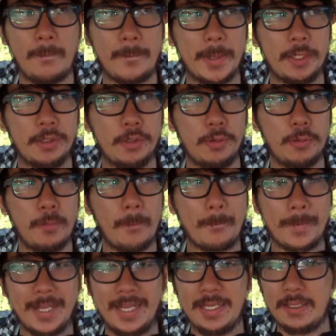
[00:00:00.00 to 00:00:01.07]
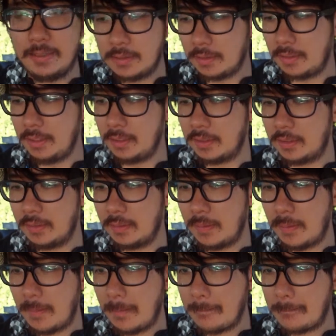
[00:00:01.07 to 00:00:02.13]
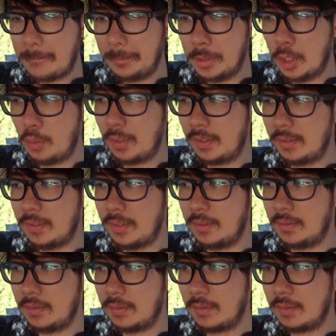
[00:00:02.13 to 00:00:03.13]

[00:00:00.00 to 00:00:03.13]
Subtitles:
in like knowing that